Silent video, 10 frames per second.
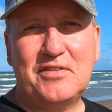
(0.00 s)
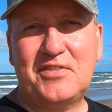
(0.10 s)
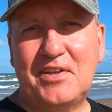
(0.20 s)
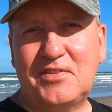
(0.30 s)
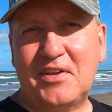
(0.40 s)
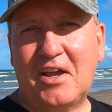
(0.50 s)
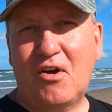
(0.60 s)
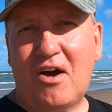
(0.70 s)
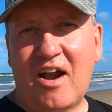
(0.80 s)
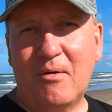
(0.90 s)
this sissy
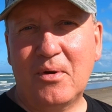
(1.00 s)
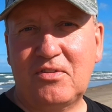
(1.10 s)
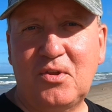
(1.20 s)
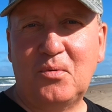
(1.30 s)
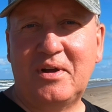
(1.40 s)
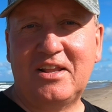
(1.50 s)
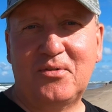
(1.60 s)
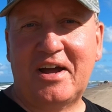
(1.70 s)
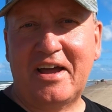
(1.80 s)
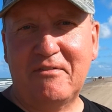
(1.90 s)
car with two-wheel
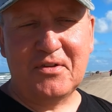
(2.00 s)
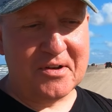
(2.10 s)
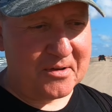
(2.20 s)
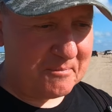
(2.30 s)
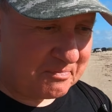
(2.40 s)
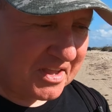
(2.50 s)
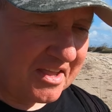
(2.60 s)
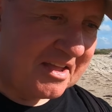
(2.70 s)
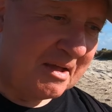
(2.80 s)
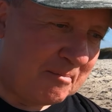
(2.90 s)
drive, you know.
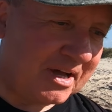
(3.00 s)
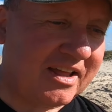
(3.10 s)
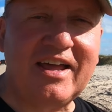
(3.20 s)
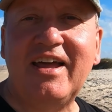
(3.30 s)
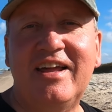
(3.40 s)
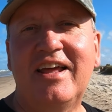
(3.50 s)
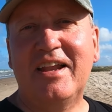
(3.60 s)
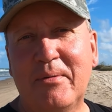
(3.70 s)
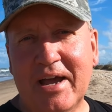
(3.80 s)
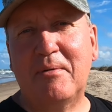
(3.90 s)
But
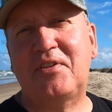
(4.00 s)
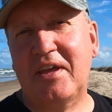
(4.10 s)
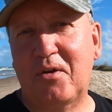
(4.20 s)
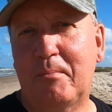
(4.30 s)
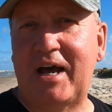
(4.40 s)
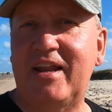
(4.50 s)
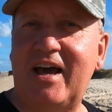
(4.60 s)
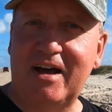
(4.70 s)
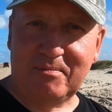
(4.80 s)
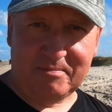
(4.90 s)
anyway, I'm saying goodbye
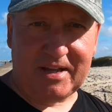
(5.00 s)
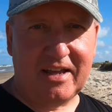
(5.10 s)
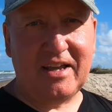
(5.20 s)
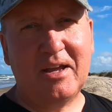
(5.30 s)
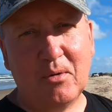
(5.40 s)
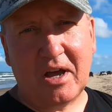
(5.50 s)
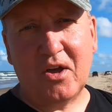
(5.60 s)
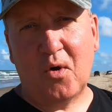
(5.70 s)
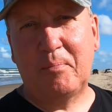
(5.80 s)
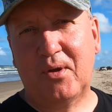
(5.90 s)
now. I
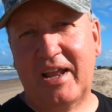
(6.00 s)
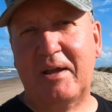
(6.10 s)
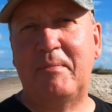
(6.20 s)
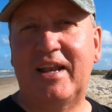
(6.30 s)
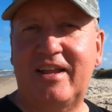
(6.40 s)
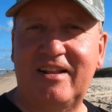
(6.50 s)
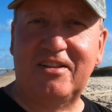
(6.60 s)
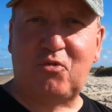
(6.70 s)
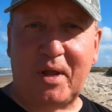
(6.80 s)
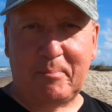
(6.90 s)
hope you like my little
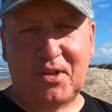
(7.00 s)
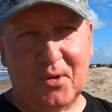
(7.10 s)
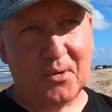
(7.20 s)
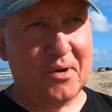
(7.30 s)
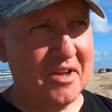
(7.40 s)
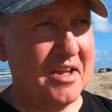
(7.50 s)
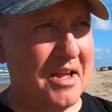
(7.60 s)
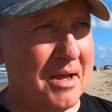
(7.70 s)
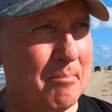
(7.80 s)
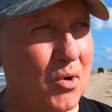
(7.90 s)
trip to
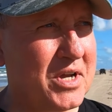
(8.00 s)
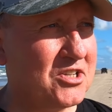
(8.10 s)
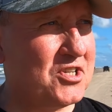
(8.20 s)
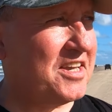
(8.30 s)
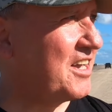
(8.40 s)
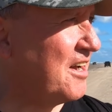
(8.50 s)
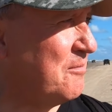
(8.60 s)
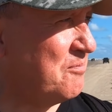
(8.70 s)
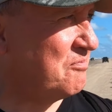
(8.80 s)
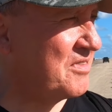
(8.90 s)
Boca Chica.
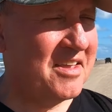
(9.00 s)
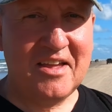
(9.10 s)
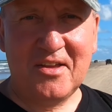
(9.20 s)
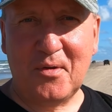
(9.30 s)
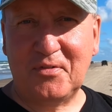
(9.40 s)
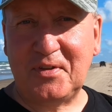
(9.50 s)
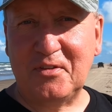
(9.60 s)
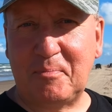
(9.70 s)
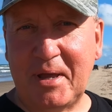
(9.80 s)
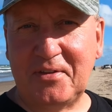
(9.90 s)
You've seen
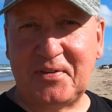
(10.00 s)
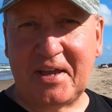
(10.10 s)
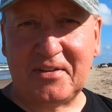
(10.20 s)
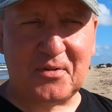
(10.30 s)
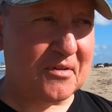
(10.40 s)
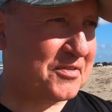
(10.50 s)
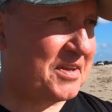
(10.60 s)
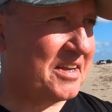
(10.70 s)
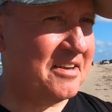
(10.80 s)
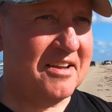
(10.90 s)
SpaceX, you have
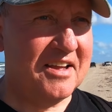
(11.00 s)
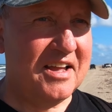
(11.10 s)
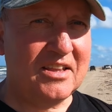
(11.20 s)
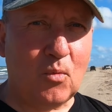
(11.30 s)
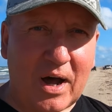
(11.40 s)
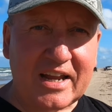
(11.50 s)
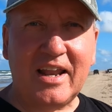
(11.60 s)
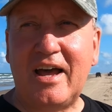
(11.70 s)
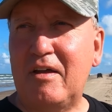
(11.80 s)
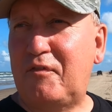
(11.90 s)
seen the
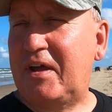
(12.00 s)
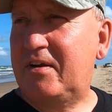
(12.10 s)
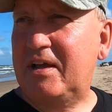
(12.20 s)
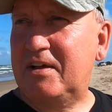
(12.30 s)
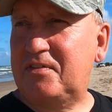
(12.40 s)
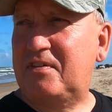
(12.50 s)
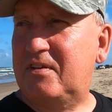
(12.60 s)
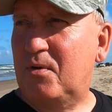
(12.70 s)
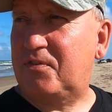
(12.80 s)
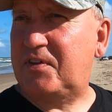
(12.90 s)
wildlife areas,
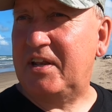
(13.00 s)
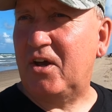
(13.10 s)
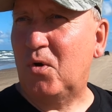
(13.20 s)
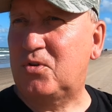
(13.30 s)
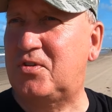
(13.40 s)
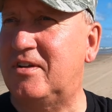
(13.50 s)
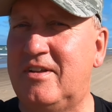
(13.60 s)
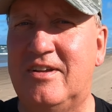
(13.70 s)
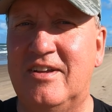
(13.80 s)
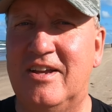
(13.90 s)
you have seen the ocean,
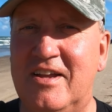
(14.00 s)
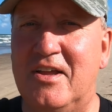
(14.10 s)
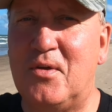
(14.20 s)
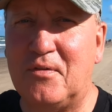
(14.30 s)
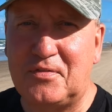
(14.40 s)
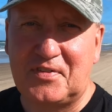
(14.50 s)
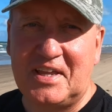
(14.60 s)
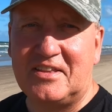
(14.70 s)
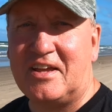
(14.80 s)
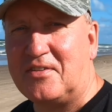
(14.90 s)
you have seen the